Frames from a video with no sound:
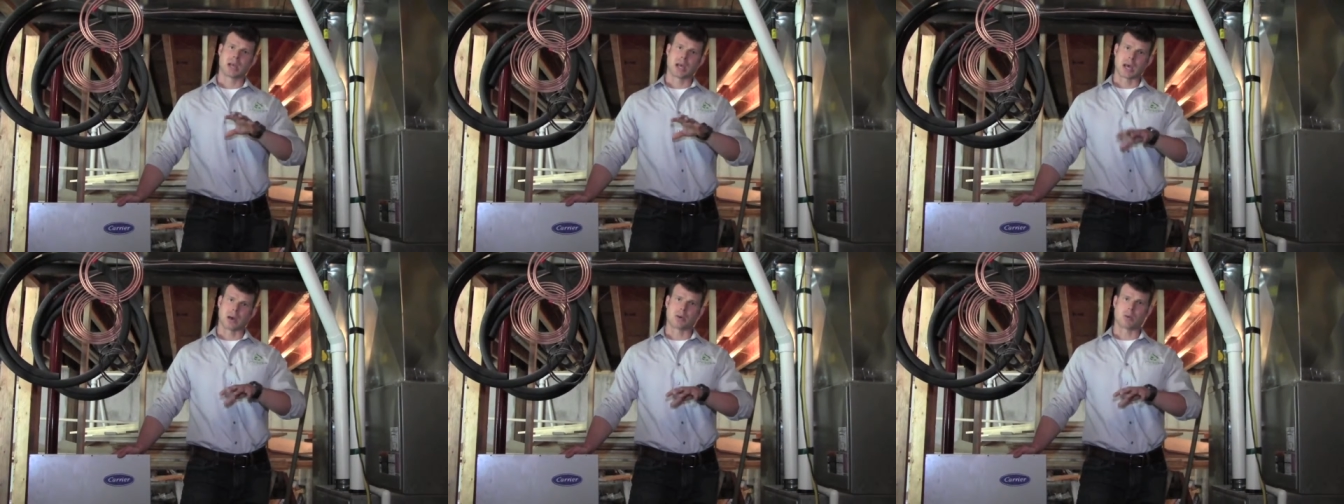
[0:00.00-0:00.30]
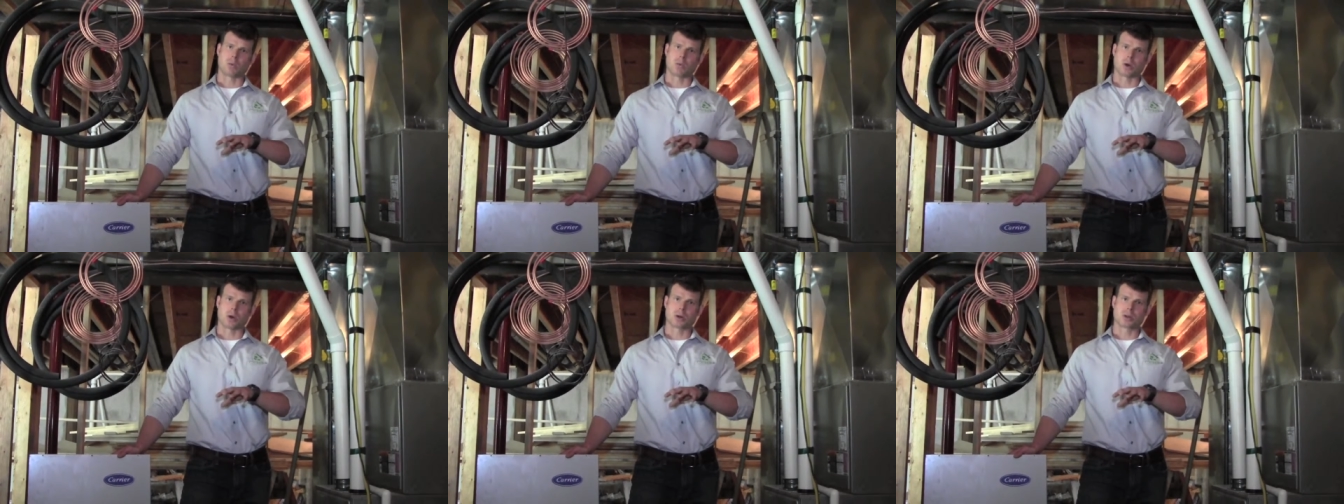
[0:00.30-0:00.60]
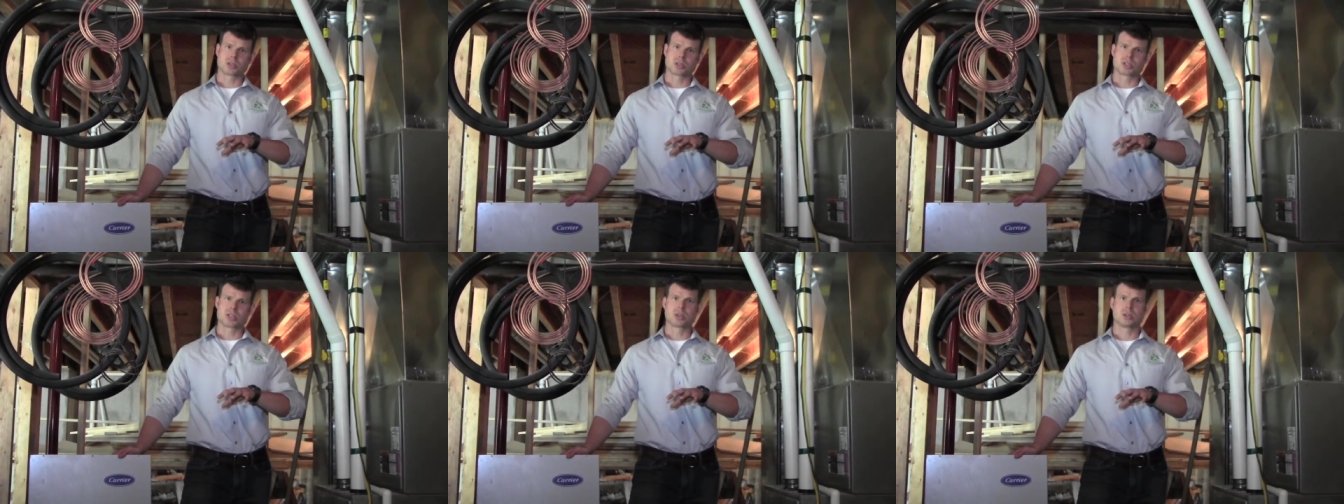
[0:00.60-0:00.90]
how it
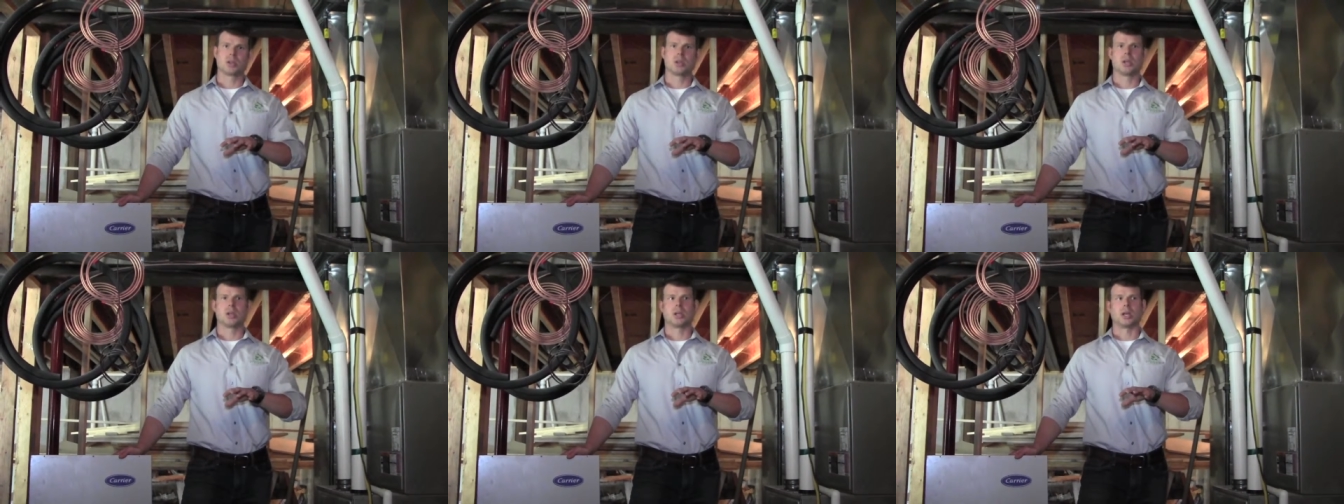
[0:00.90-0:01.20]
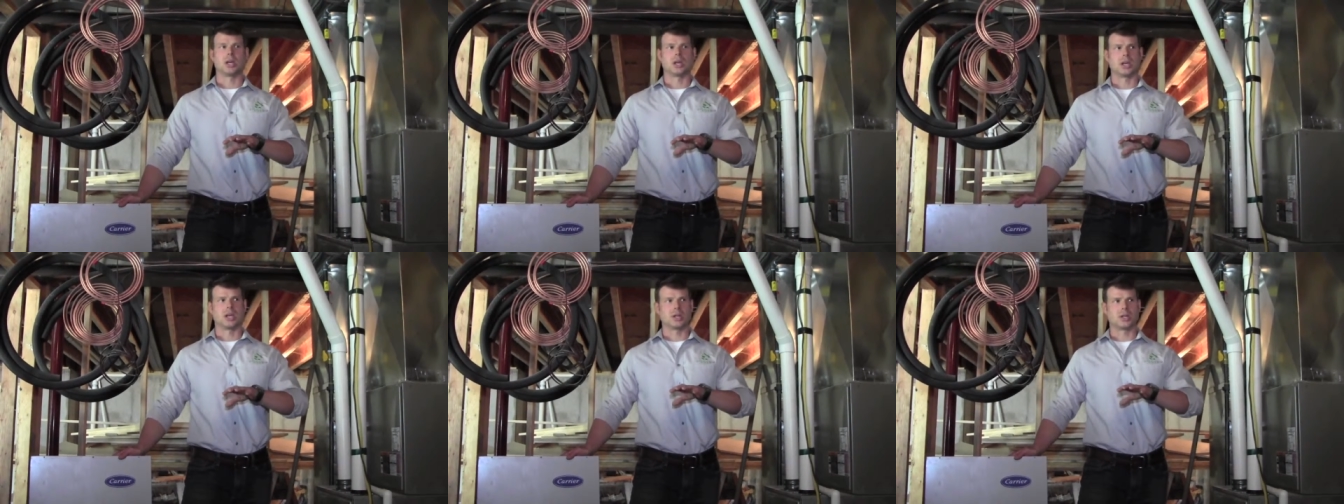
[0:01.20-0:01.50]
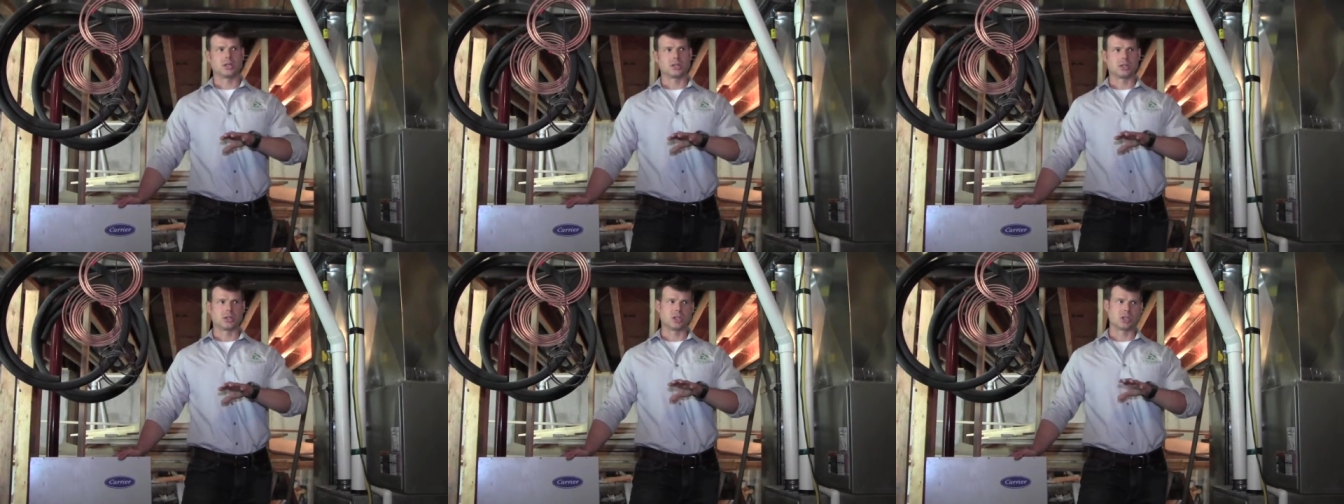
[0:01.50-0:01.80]
works, uh,
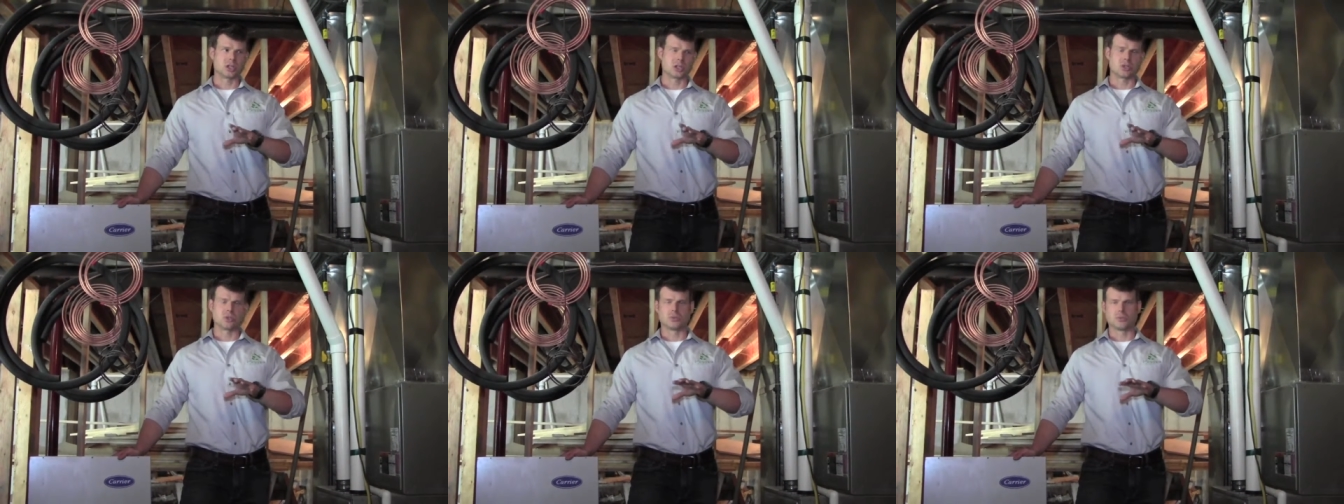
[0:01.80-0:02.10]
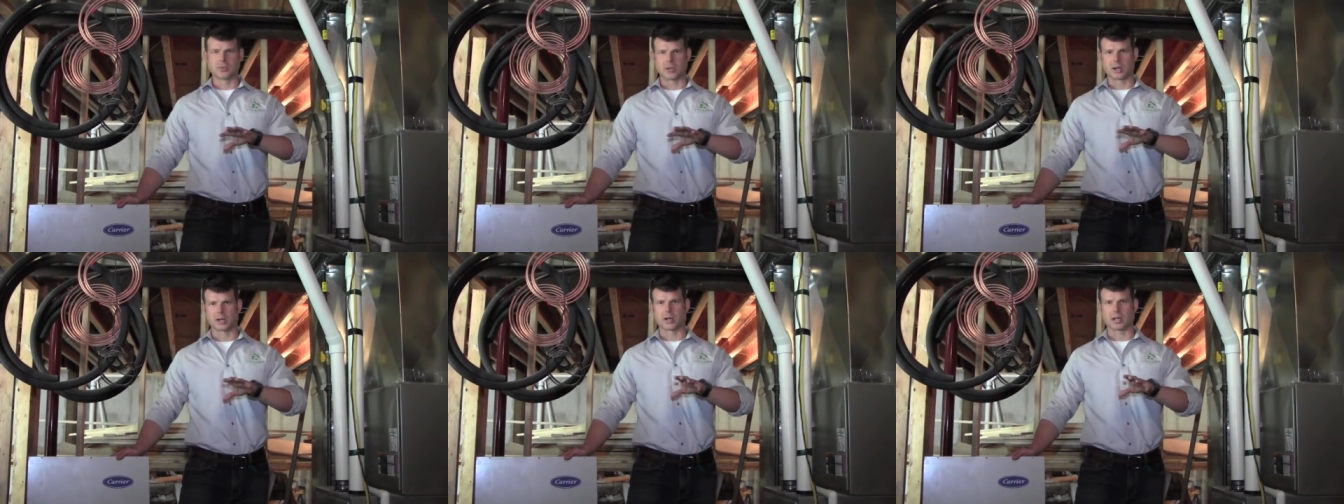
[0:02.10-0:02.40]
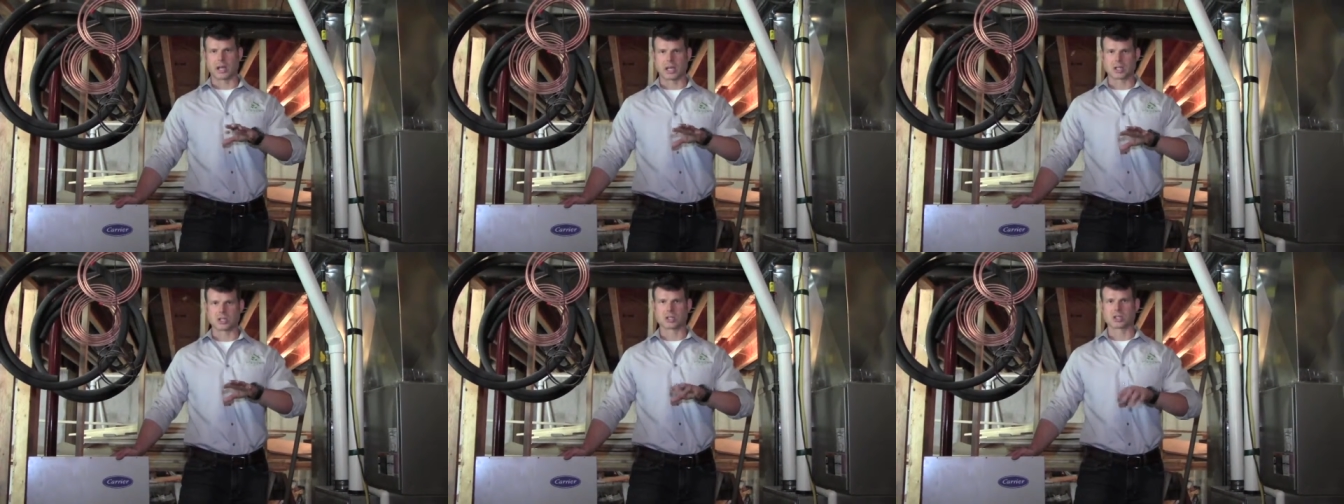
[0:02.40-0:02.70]
the two
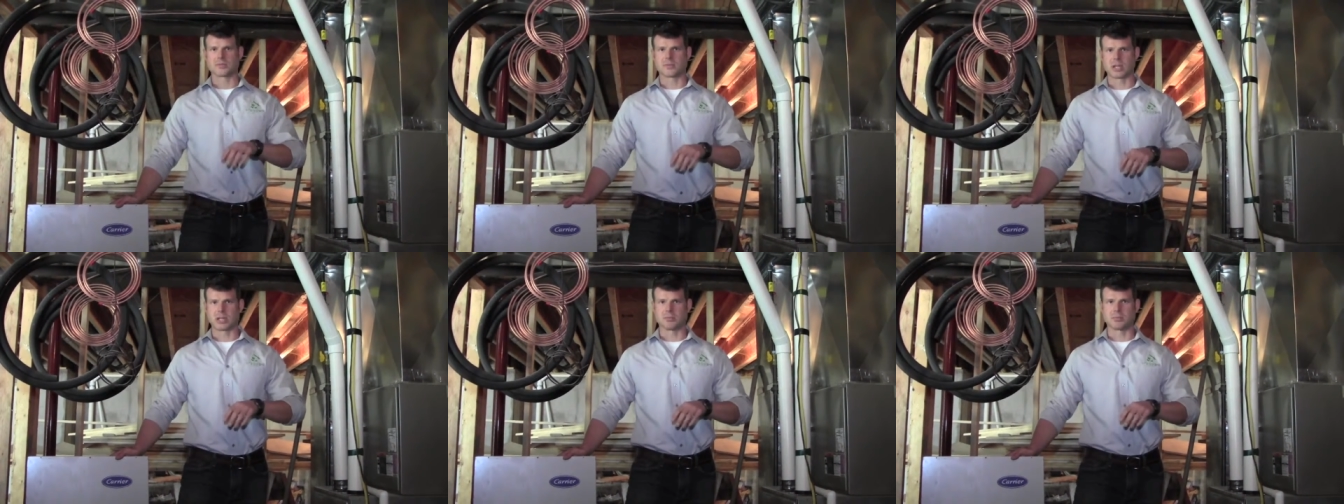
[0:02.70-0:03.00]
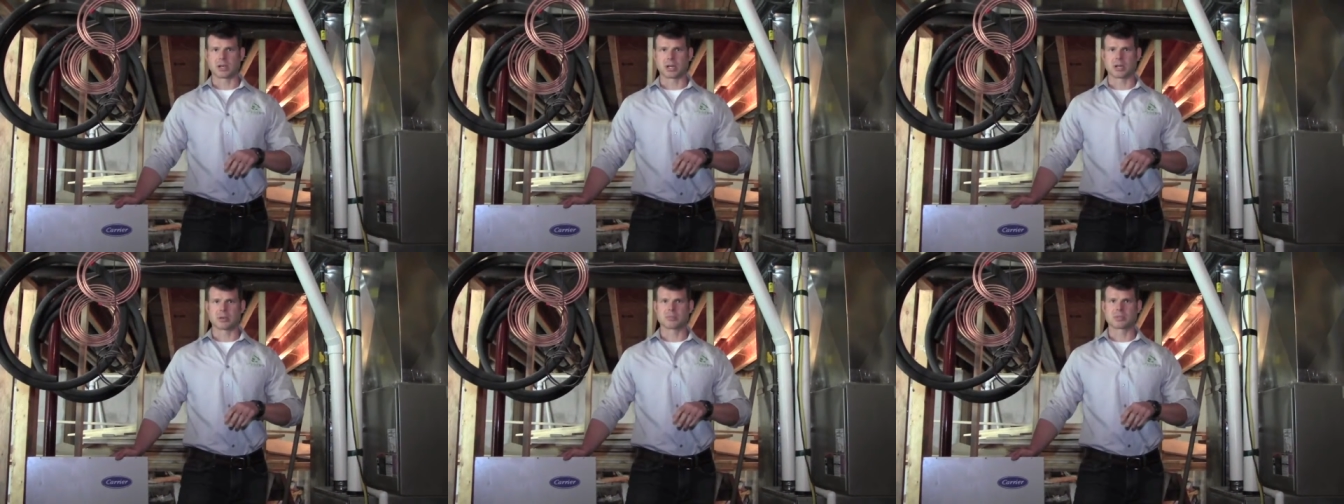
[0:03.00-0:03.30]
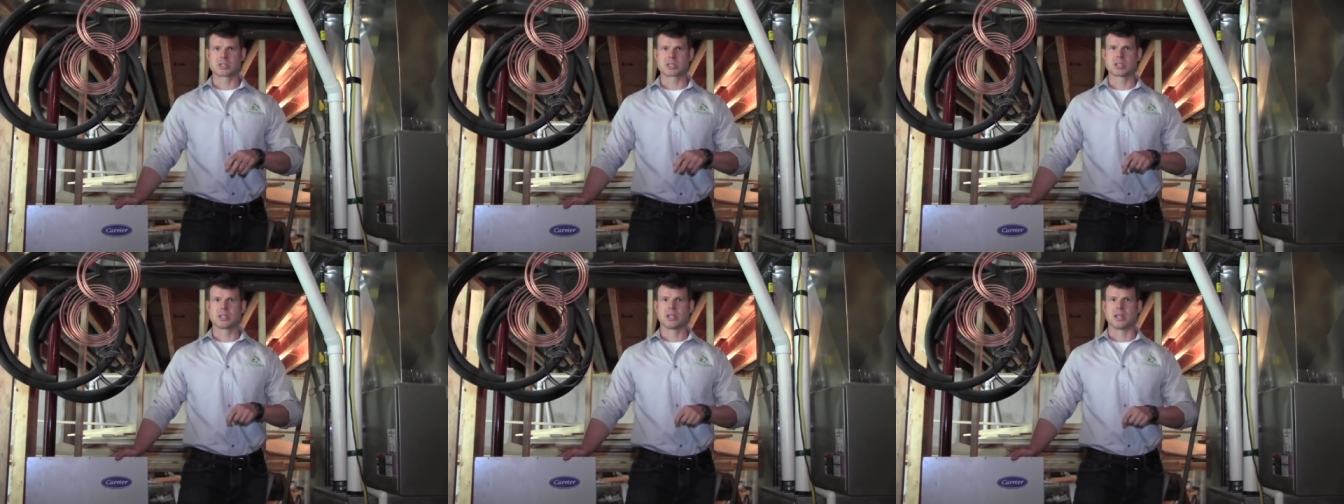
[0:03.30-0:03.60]
variations of heat
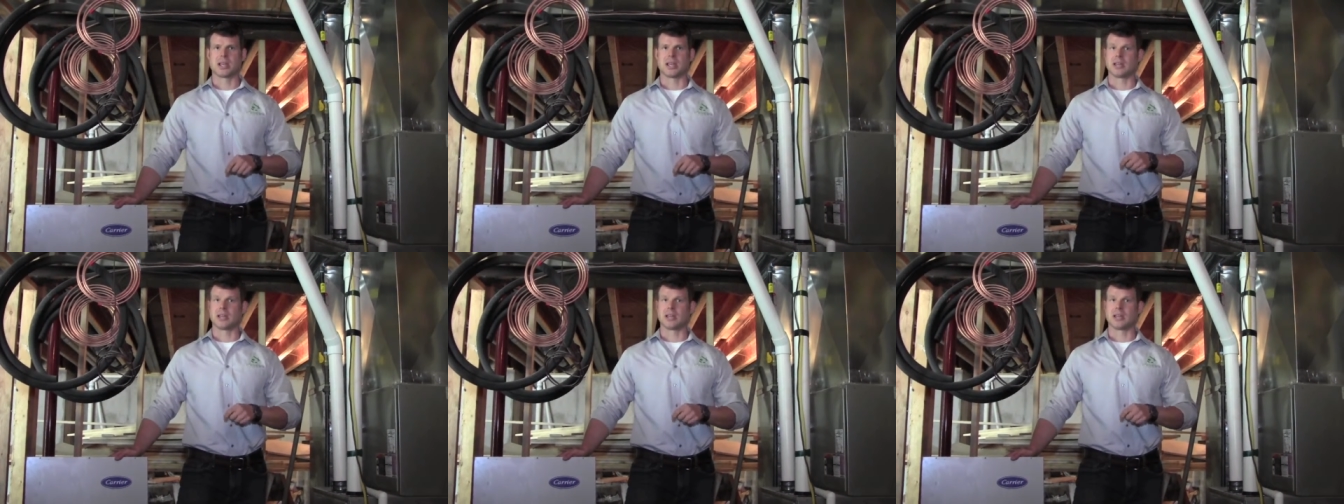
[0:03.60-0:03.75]
pumps,